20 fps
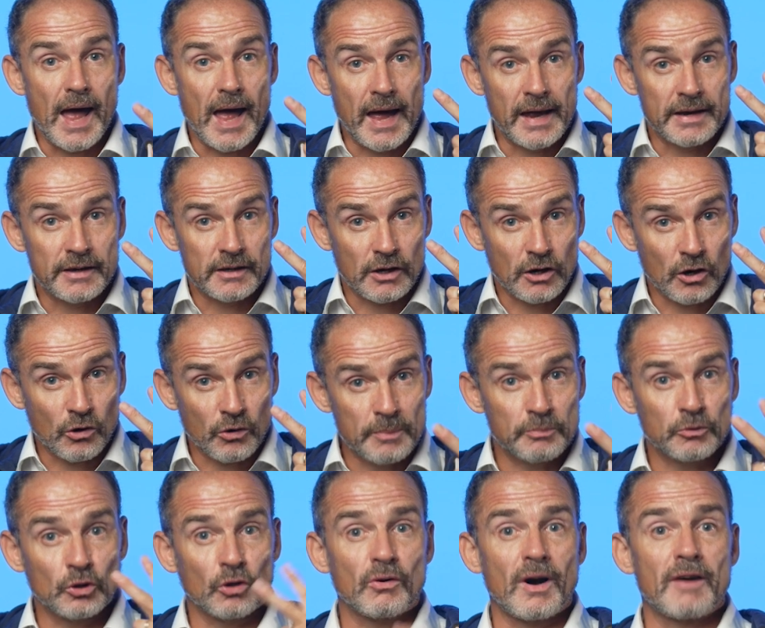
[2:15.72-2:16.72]
And
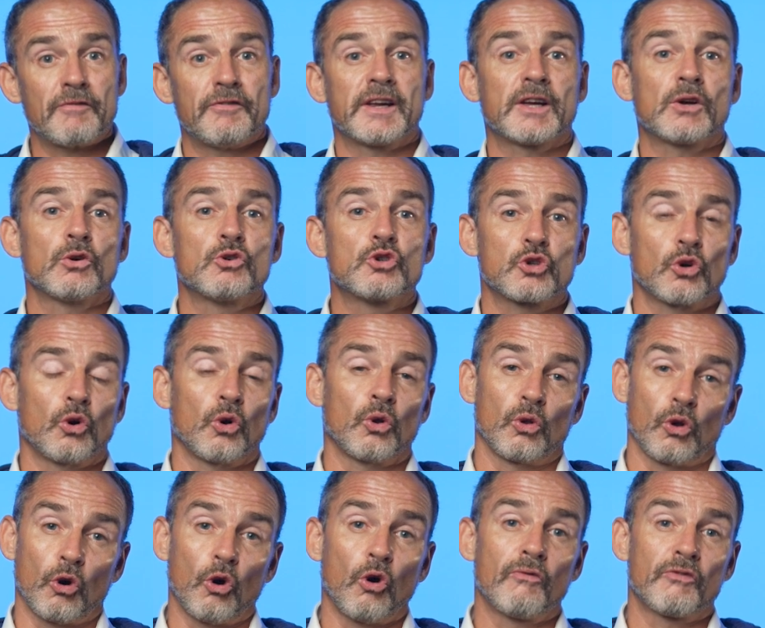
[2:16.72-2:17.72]
cryptographic
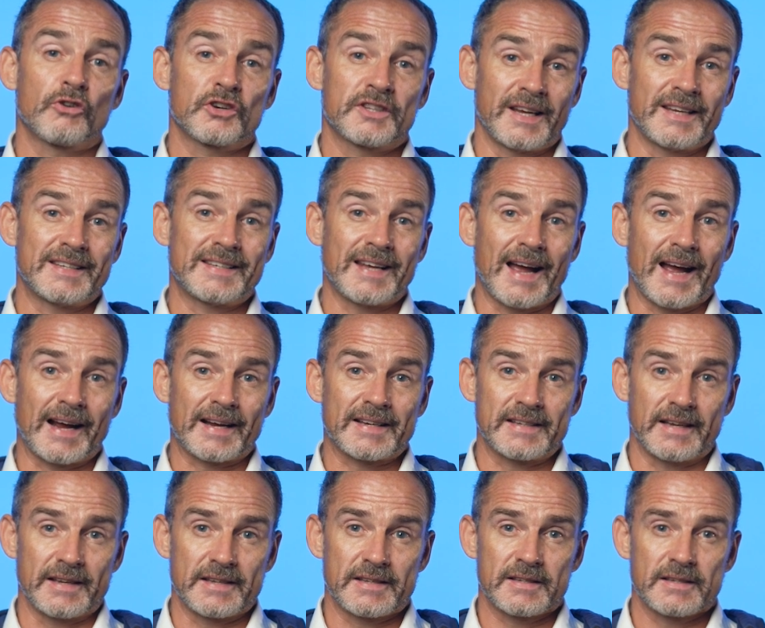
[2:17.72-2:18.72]
control over data
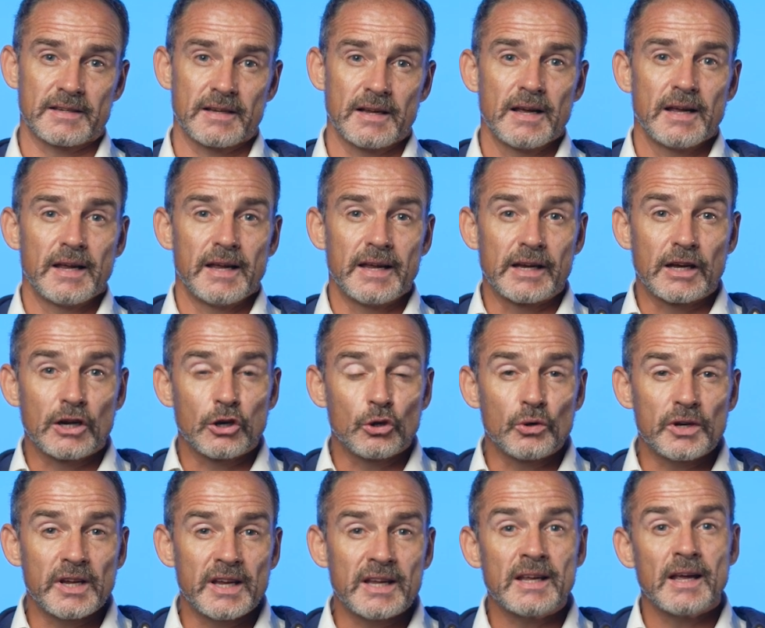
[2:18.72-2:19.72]
access,
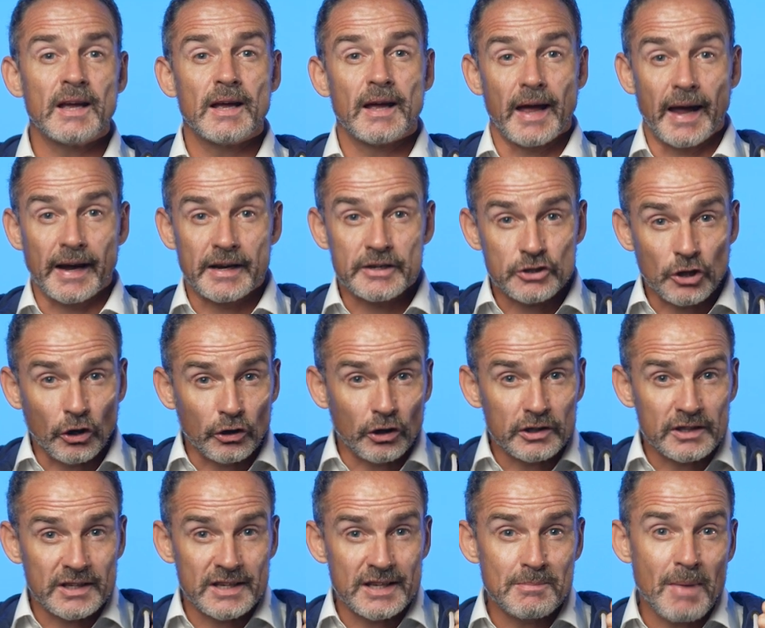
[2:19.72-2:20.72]
including
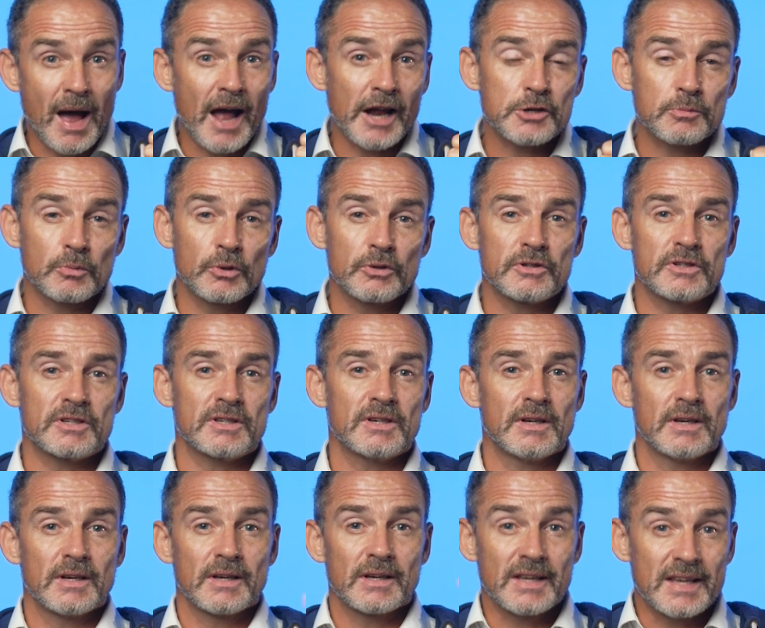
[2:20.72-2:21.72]
external key management,
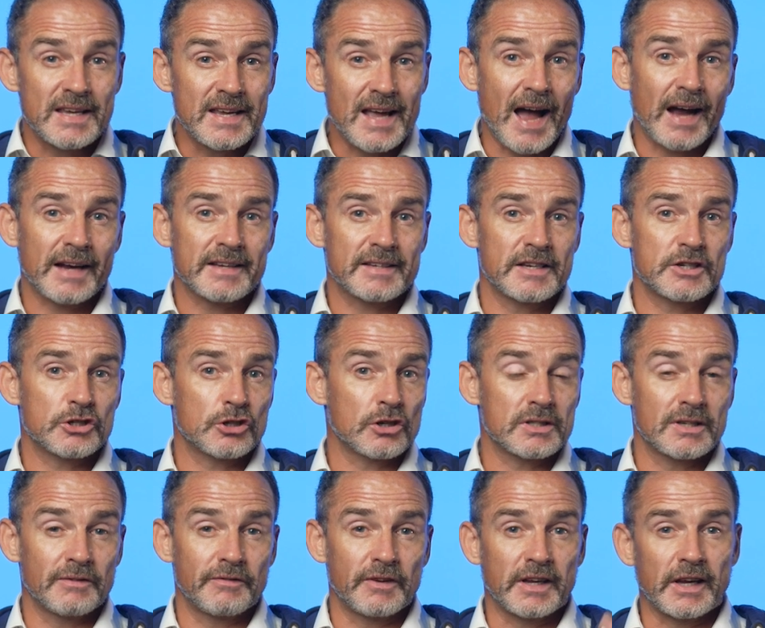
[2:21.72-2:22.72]
key access
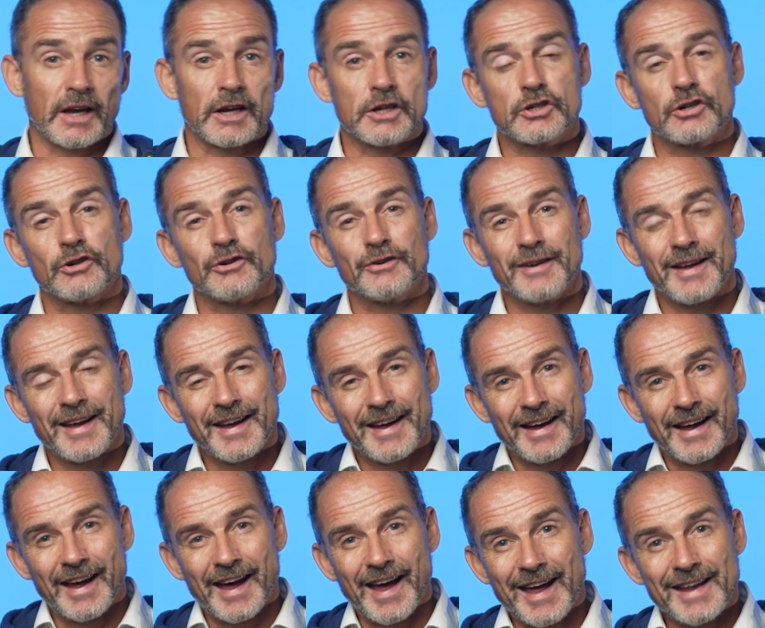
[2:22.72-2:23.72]
justification,
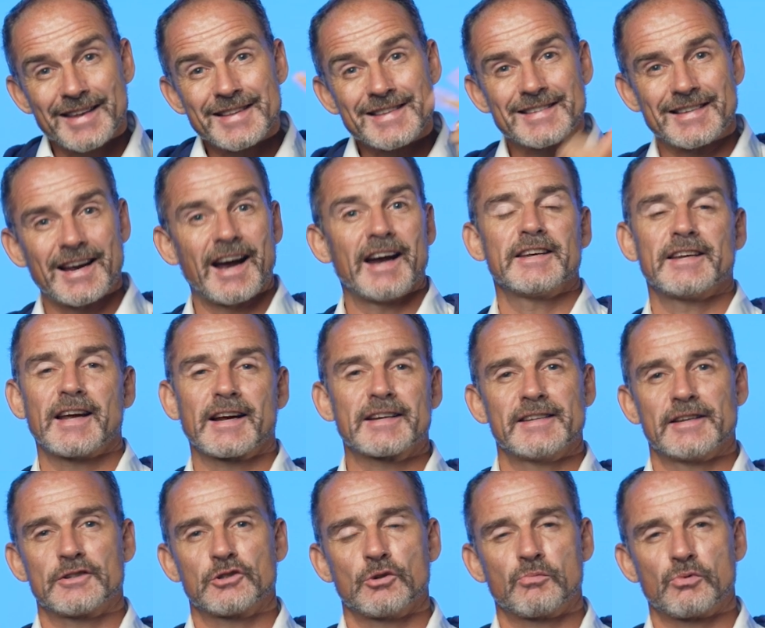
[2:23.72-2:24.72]
and signed
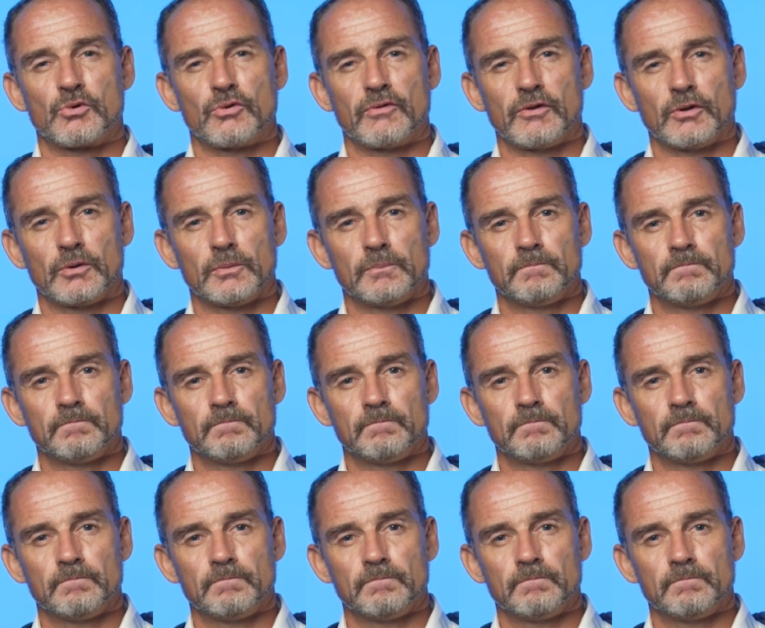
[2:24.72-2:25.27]
access approval.